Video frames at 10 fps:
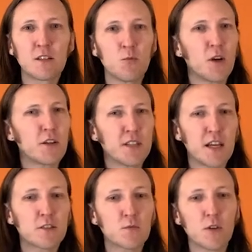and where your
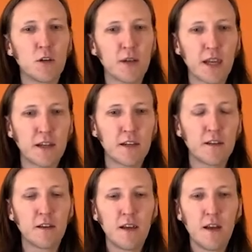tests were located.
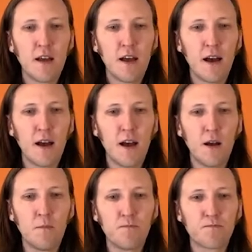
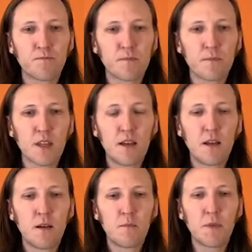
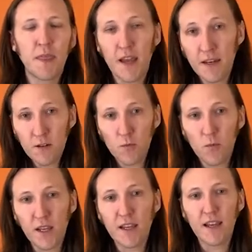But then we